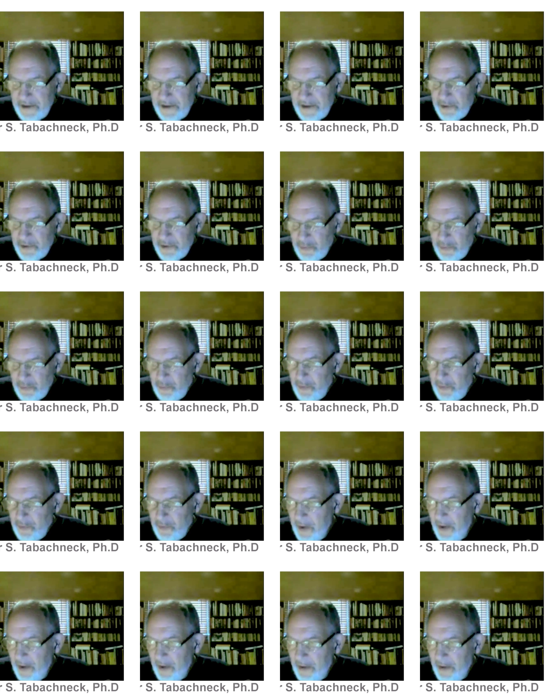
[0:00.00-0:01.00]
SAS
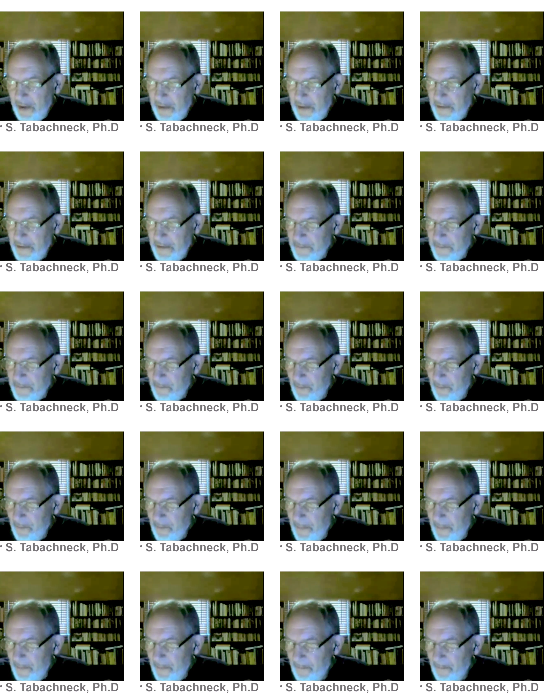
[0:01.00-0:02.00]
to
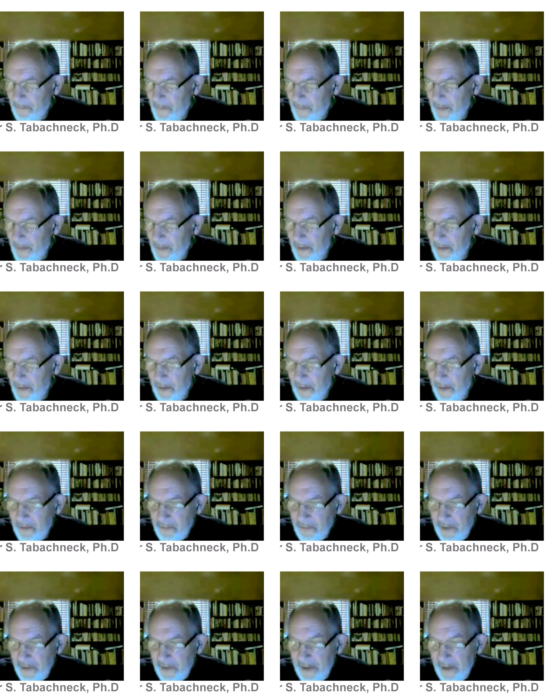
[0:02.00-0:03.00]

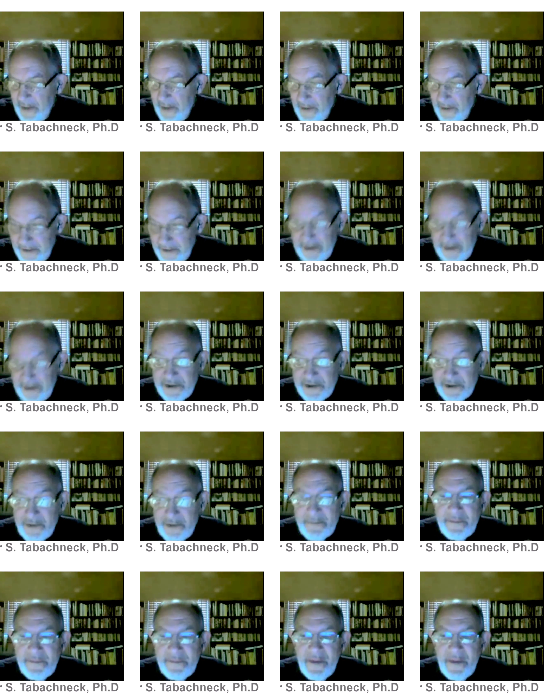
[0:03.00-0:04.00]
create a
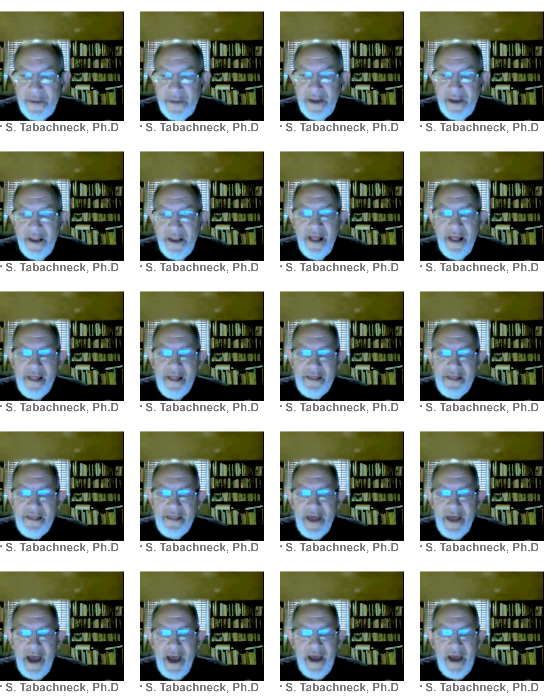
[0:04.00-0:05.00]
system
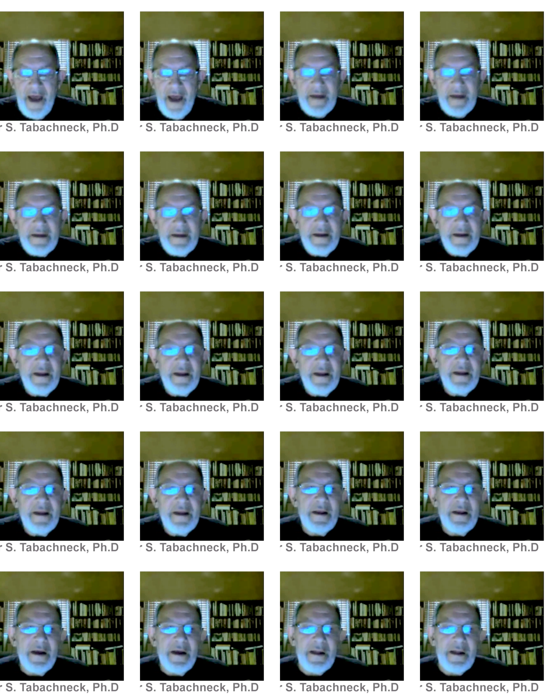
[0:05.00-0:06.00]
that
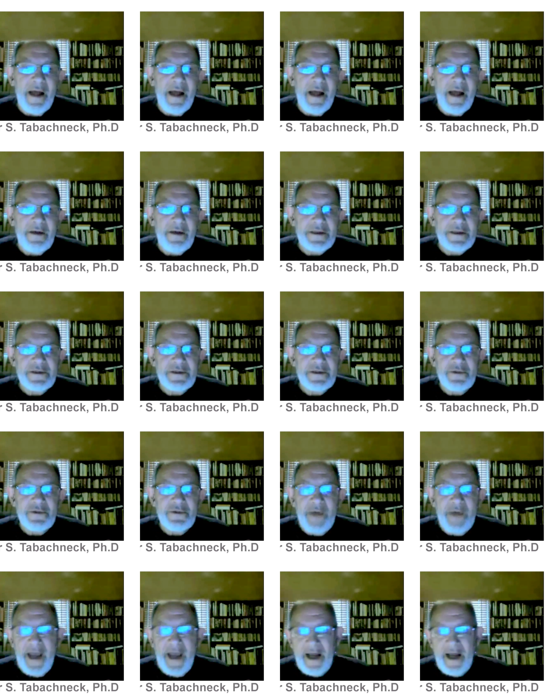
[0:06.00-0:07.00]
allowed
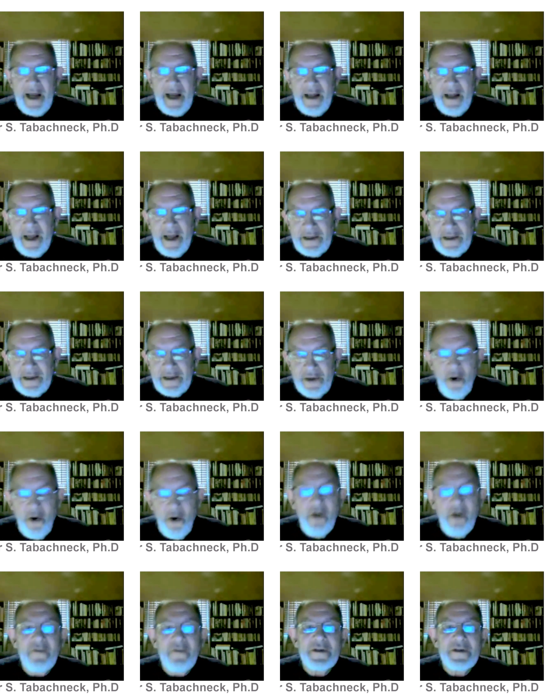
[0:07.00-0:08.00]
us to
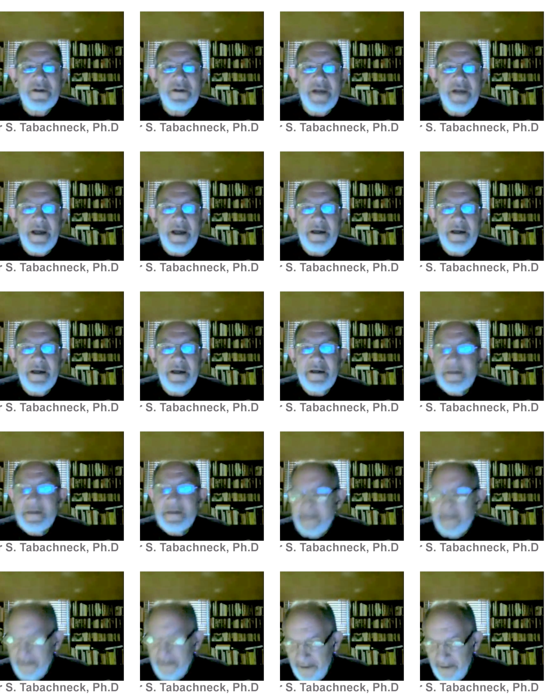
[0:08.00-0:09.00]
analyze all the
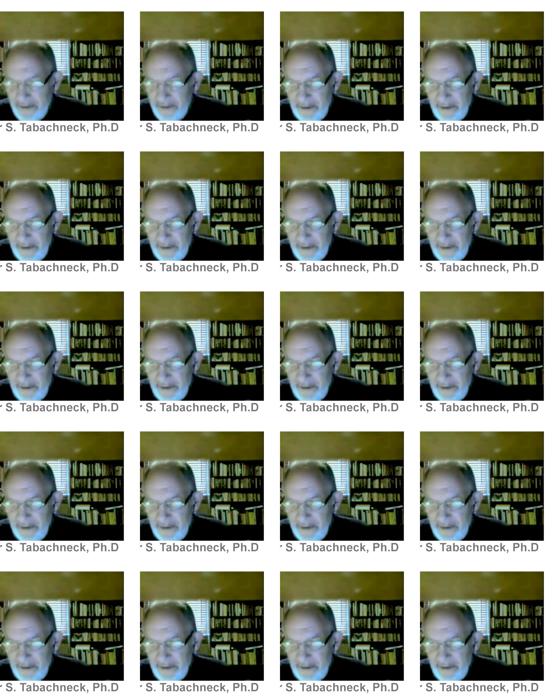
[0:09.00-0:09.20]
data